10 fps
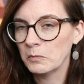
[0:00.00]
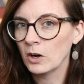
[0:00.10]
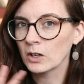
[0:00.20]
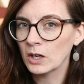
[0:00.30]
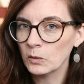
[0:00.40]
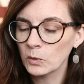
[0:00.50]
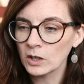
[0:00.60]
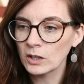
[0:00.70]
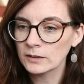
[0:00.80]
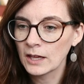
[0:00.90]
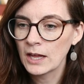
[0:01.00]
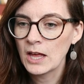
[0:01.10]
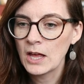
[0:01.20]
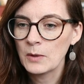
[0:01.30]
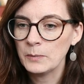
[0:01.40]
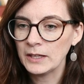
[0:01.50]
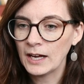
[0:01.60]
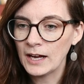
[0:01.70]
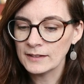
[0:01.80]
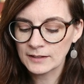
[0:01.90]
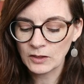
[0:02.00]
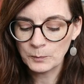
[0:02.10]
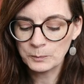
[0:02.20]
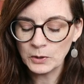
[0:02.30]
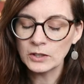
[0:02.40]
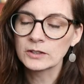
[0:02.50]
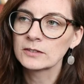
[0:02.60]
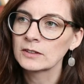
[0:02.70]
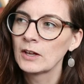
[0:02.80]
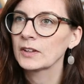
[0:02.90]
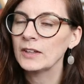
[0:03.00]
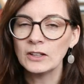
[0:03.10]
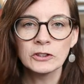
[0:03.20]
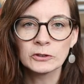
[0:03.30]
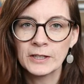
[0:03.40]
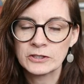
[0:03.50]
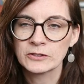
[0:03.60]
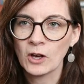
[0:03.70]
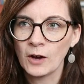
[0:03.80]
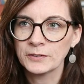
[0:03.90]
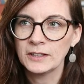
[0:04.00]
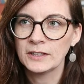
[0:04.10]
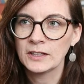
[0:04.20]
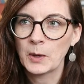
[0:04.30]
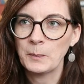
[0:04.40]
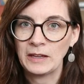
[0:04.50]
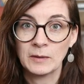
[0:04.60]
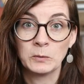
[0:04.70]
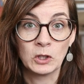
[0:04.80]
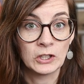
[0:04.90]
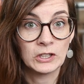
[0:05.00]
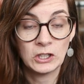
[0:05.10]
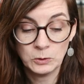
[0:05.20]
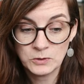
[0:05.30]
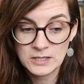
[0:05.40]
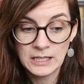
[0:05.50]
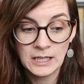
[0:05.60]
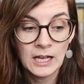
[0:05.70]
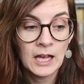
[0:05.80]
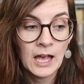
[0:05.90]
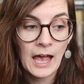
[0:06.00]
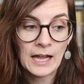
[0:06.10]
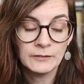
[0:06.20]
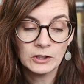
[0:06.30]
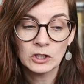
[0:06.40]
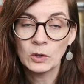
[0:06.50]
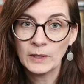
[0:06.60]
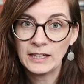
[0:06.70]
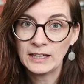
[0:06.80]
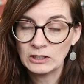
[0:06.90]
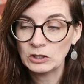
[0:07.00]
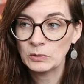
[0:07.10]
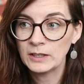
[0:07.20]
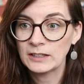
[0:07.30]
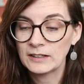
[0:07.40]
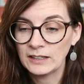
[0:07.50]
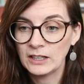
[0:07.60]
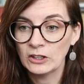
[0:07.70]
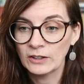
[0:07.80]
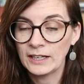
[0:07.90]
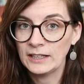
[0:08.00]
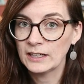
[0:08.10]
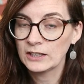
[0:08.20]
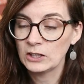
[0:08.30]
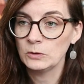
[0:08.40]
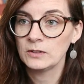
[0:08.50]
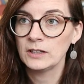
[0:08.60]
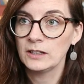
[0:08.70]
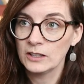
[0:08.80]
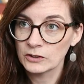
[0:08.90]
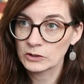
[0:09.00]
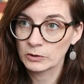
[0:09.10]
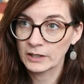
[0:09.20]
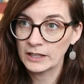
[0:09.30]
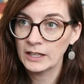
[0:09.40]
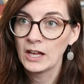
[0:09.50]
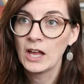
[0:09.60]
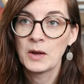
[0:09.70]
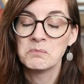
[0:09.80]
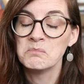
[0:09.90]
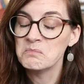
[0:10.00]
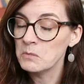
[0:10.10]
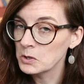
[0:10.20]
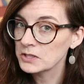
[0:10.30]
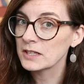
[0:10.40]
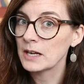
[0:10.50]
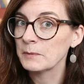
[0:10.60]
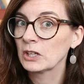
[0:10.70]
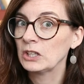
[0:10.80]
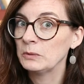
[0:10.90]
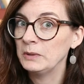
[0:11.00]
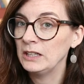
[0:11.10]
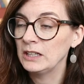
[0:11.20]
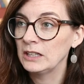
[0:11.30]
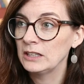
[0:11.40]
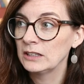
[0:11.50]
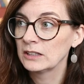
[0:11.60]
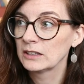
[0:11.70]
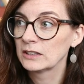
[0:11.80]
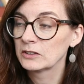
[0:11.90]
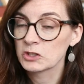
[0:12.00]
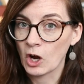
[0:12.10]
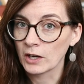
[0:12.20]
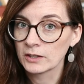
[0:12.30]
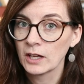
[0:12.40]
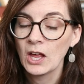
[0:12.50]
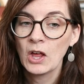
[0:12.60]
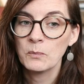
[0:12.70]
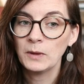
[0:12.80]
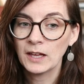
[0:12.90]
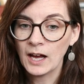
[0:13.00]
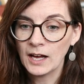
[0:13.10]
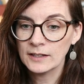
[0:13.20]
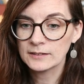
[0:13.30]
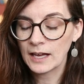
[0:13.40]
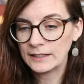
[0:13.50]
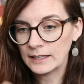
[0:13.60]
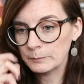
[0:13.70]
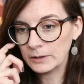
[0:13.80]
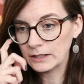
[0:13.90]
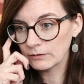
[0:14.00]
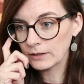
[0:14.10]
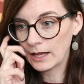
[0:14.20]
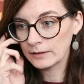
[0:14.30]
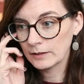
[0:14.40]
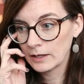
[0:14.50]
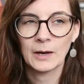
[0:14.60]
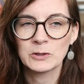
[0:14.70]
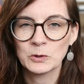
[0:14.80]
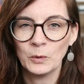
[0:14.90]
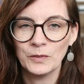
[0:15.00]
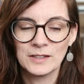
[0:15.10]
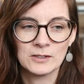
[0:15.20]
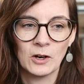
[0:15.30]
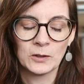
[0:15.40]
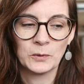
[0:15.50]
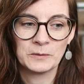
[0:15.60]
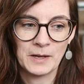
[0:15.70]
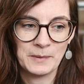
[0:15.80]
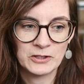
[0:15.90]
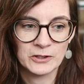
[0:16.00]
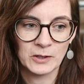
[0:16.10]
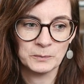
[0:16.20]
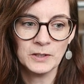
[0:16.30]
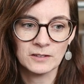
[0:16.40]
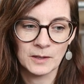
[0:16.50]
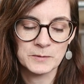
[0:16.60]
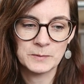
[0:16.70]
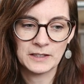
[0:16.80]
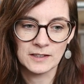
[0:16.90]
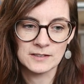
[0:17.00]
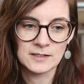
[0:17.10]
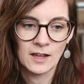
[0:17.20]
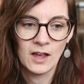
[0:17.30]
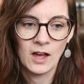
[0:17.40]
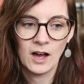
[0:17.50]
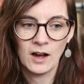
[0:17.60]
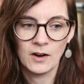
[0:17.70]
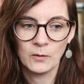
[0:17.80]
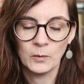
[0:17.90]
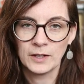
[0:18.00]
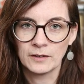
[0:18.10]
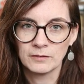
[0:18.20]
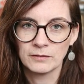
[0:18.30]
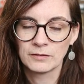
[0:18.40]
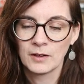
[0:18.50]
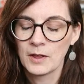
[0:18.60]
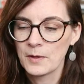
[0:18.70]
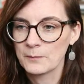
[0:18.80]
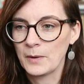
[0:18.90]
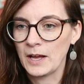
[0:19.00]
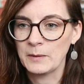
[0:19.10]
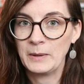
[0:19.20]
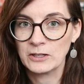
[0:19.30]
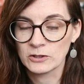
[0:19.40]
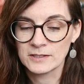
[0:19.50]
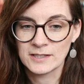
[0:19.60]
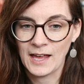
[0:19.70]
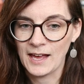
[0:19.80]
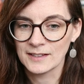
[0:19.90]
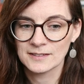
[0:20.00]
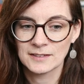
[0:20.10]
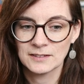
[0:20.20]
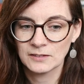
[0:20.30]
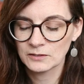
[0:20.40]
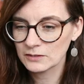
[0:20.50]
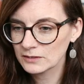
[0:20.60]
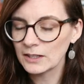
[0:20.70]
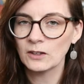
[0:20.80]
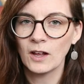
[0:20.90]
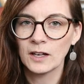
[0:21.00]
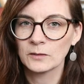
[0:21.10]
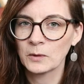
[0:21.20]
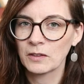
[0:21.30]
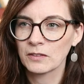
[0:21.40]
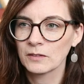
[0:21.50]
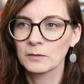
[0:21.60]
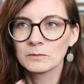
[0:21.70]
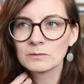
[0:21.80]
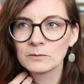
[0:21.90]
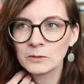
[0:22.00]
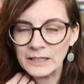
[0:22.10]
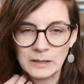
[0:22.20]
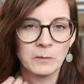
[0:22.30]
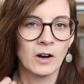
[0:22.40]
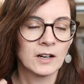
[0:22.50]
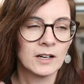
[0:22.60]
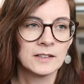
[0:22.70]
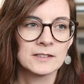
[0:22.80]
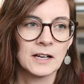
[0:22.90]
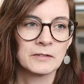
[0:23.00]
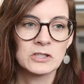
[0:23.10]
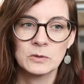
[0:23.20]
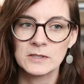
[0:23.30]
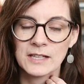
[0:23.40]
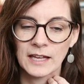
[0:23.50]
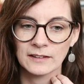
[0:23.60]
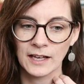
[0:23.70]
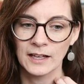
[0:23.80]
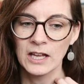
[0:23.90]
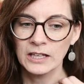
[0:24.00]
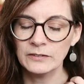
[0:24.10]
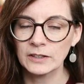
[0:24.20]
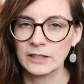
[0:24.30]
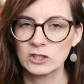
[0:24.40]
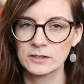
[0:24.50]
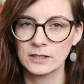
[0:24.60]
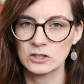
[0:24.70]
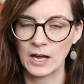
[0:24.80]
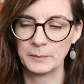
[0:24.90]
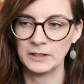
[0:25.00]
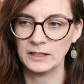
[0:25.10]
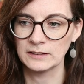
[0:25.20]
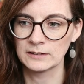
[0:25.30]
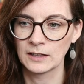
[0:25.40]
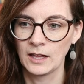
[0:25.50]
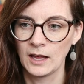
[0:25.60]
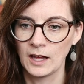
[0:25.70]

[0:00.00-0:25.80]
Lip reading: manga world, because the books, the illustrations often make them look cutesy, and if you're going into it thinking you're getting a cutesy little story, most of the time you're going to be shocked. Because, and I believe that I was told this on one of my Patreon book clubs, because one of my patrons has done a lot with reading manga and stuff, and she was saying that even like just the Japanese